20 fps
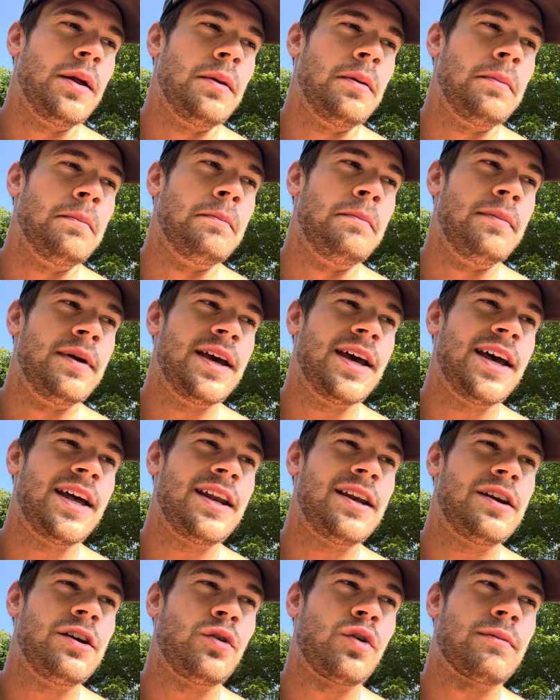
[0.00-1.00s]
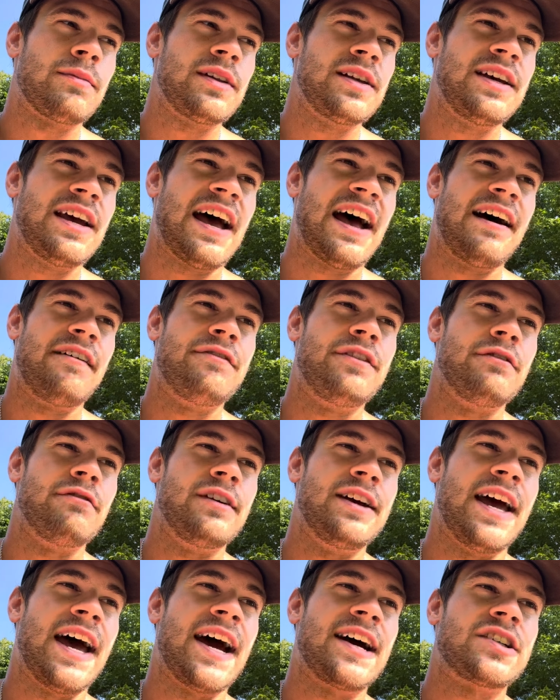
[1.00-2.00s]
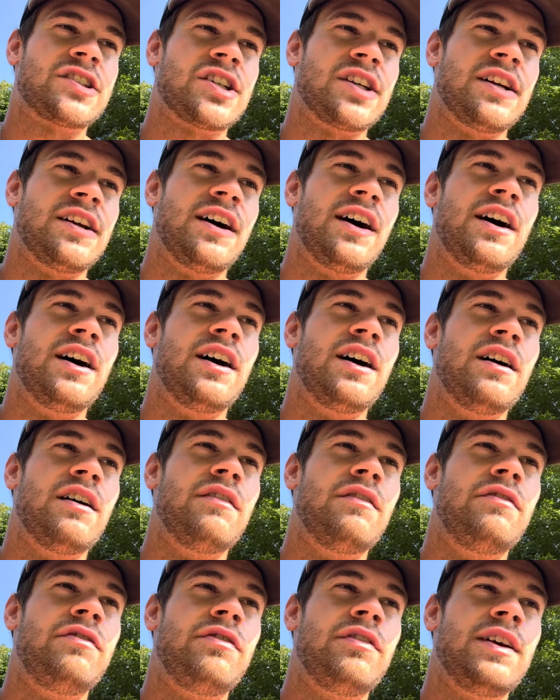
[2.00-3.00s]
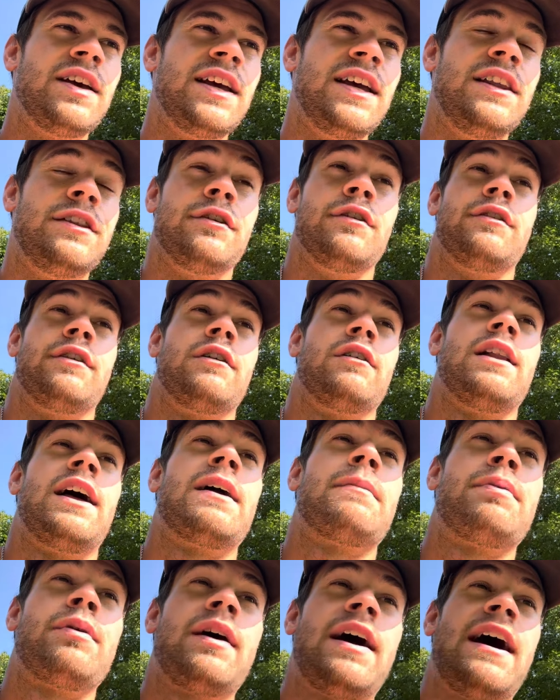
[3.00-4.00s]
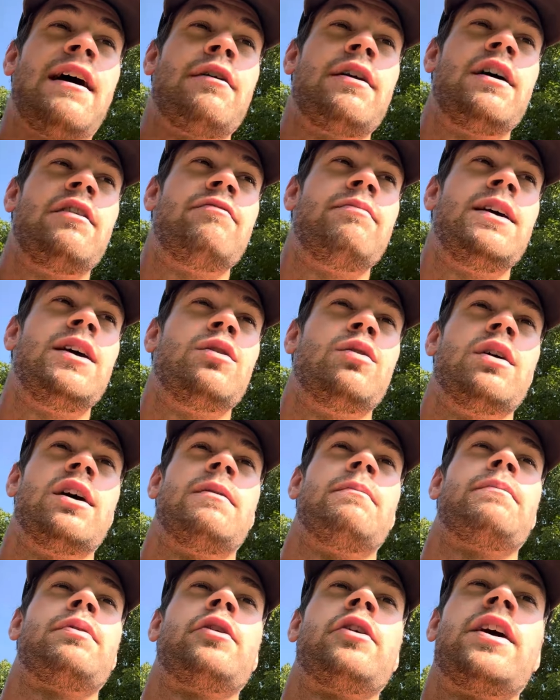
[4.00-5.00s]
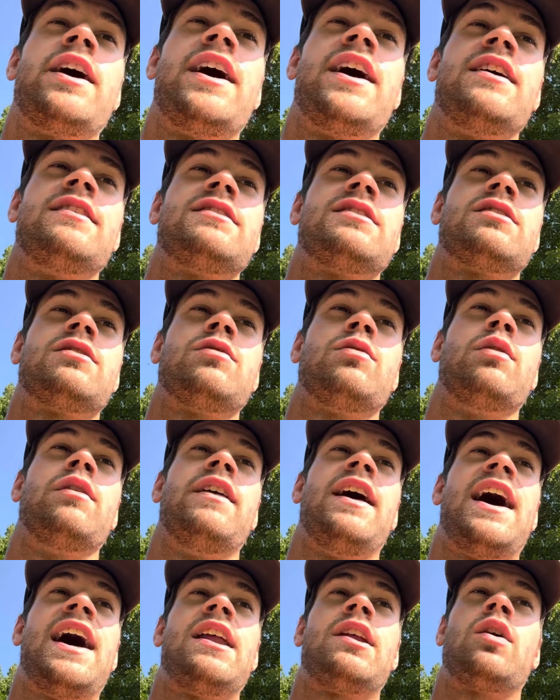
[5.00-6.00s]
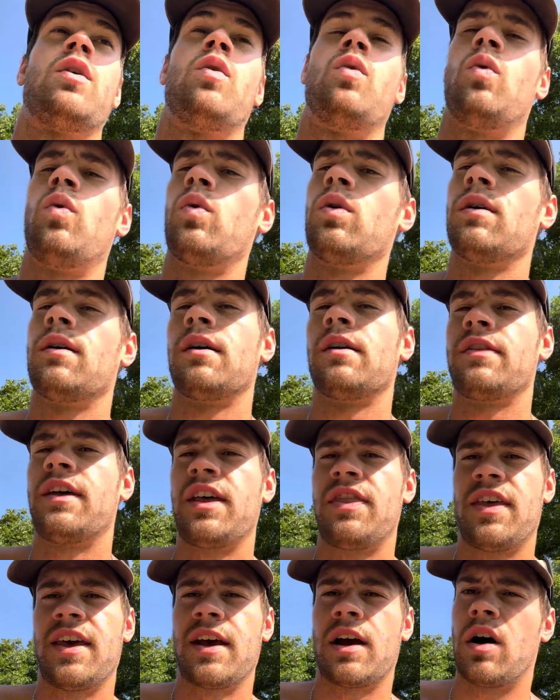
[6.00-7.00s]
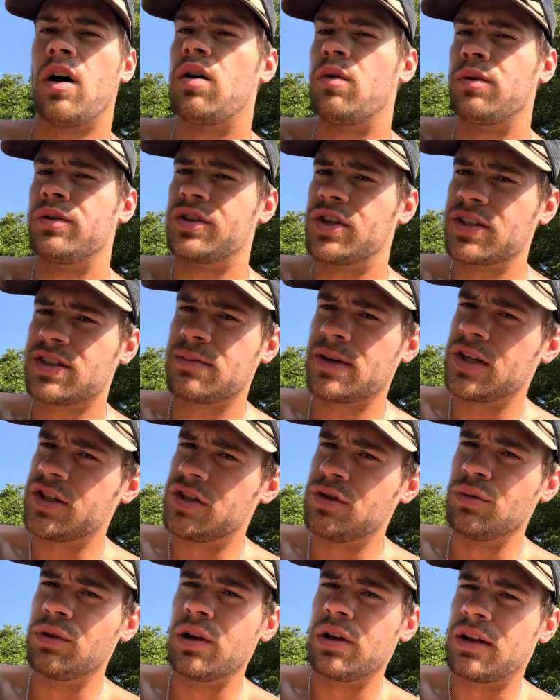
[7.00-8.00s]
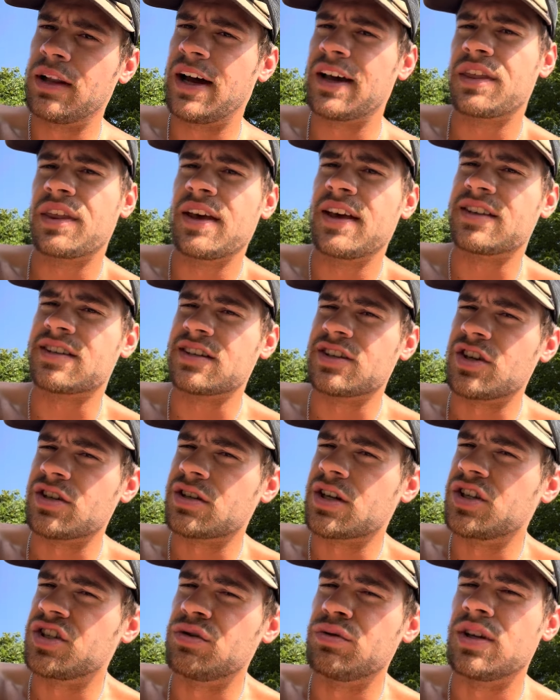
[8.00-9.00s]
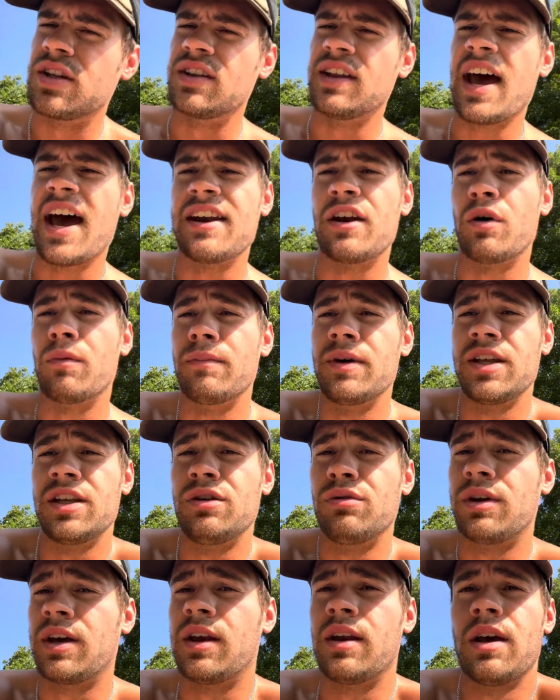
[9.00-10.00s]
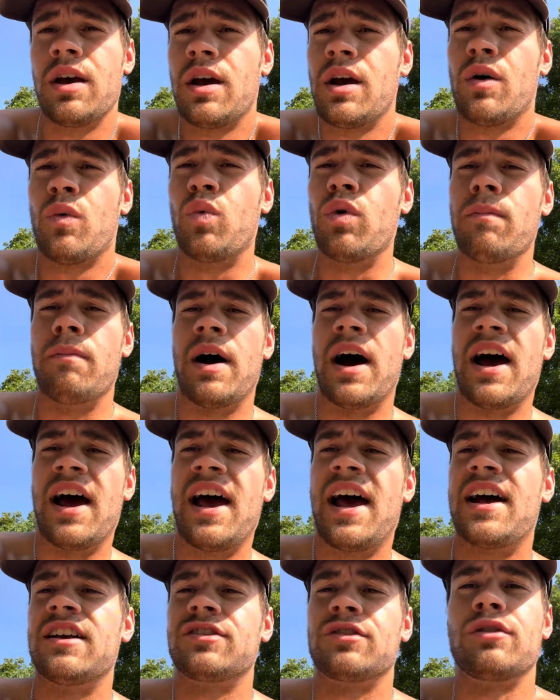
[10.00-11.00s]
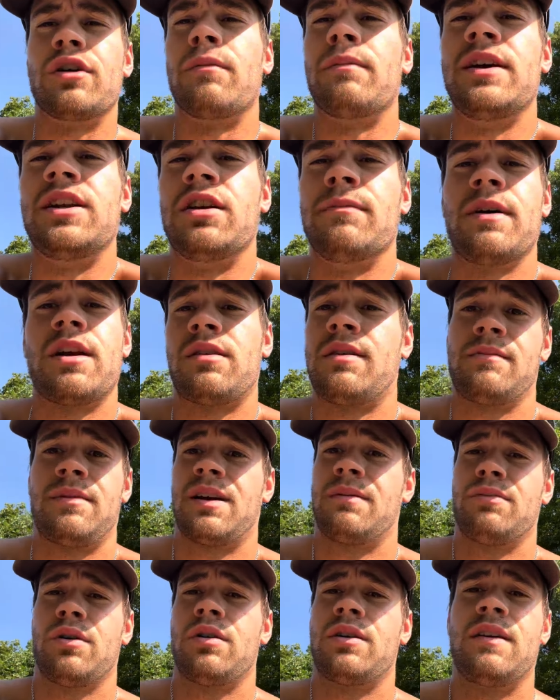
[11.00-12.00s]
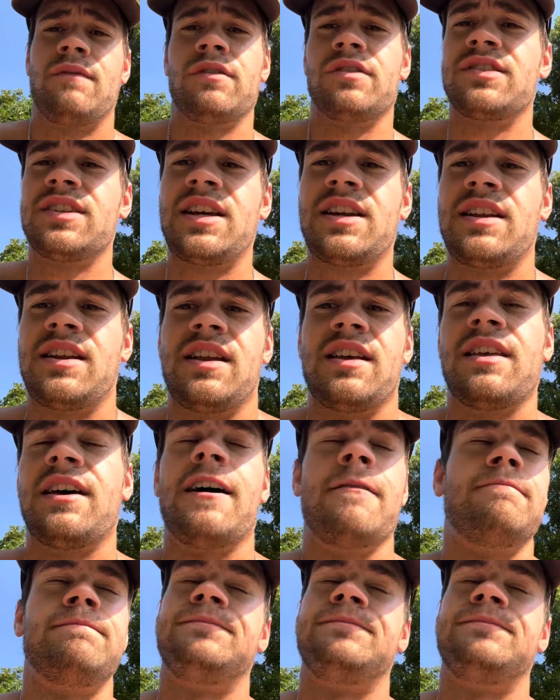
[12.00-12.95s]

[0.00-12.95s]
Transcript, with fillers: men normally have the reaction of either they're like proud of me or impressed or that, or they think, oh, well, just because you look like this and just because you did that don't mean you can whoop my ass or don't mean you're better. I'm like, bro, I never said any of that.